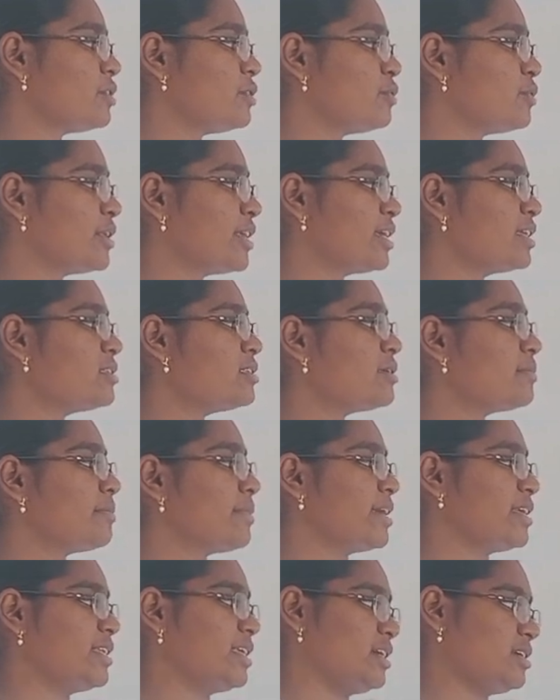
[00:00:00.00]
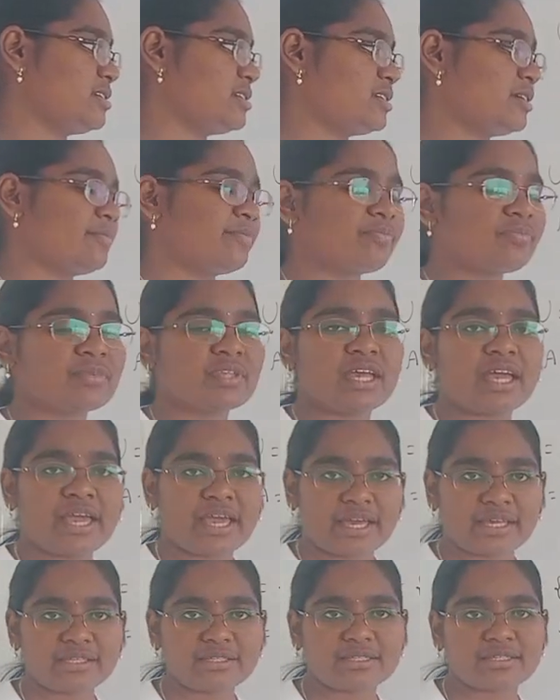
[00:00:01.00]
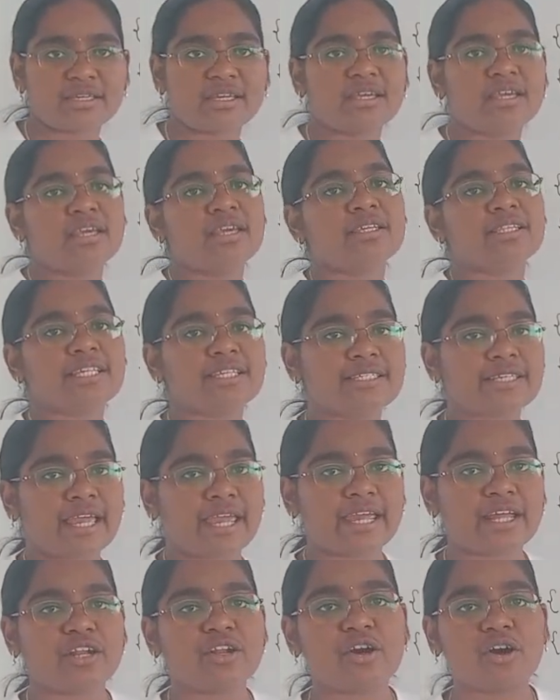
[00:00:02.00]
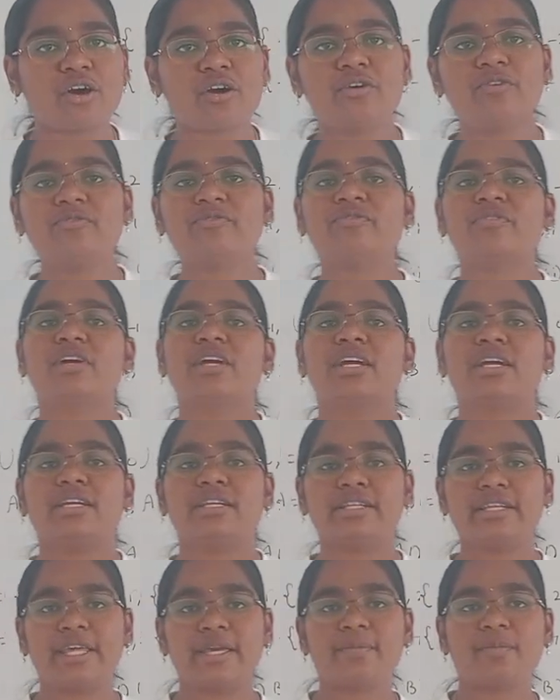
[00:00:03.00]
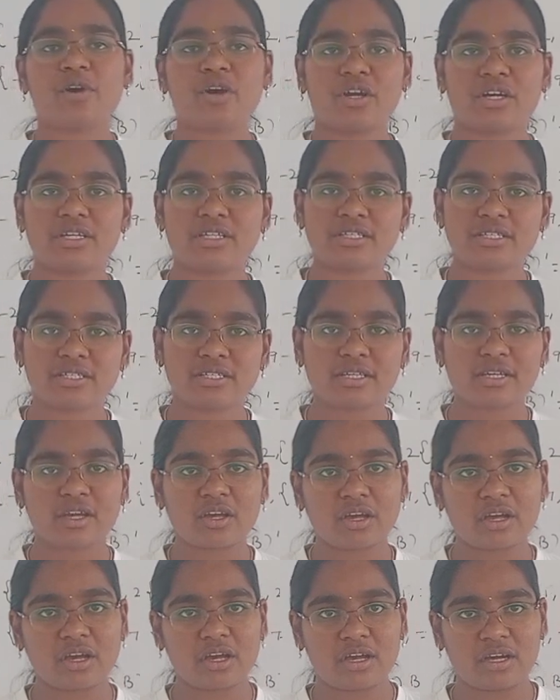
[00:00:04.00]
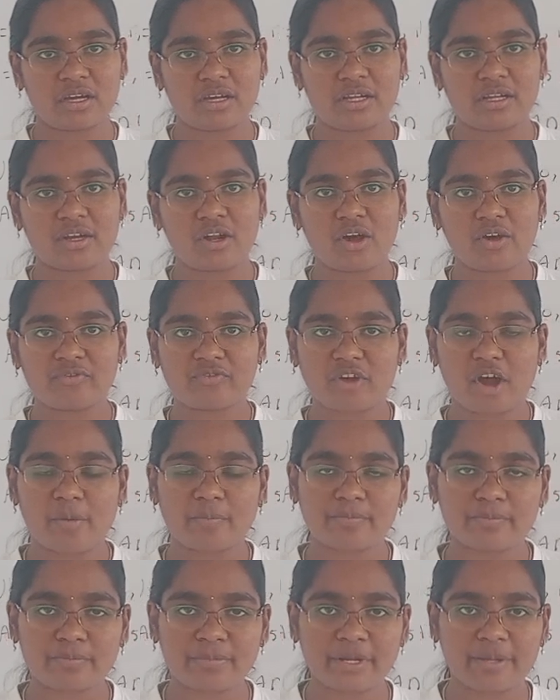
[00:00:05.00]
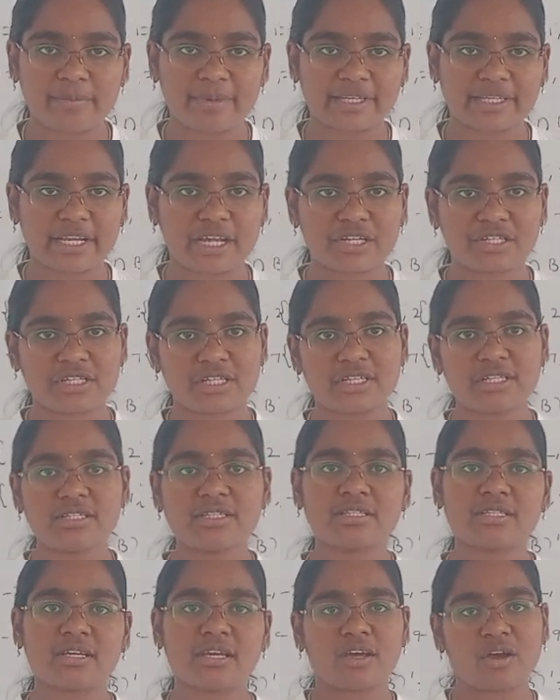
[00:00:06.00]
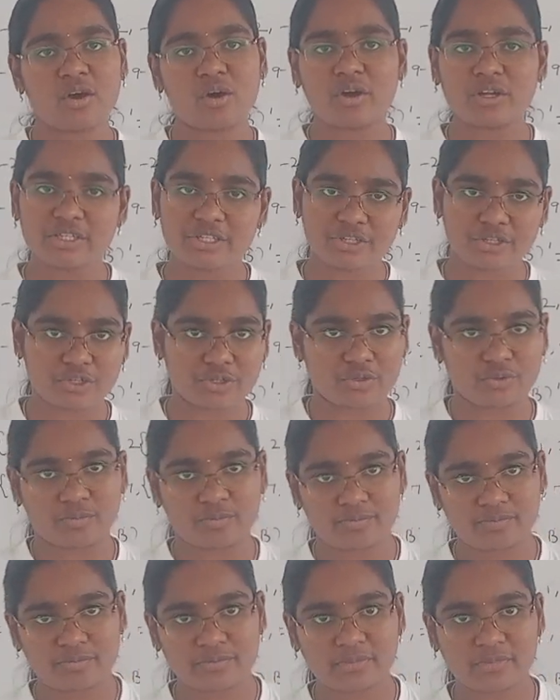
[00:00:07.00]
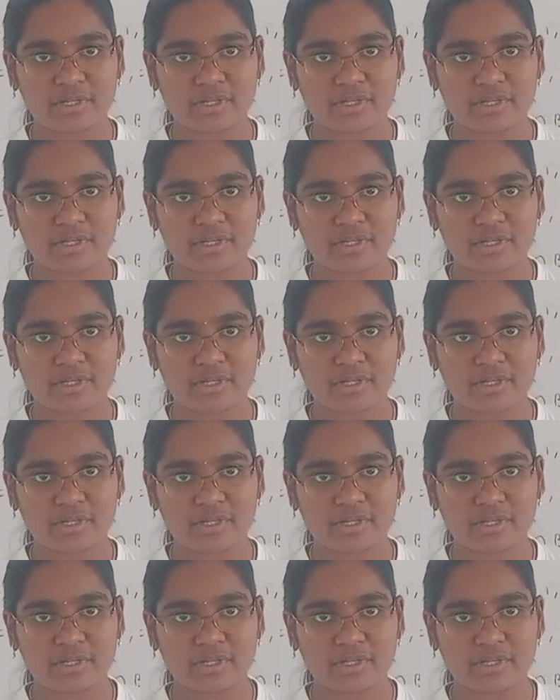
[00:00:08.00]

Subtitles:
union B dash. Hence, the second law of De Morgan's law of complementation holds true.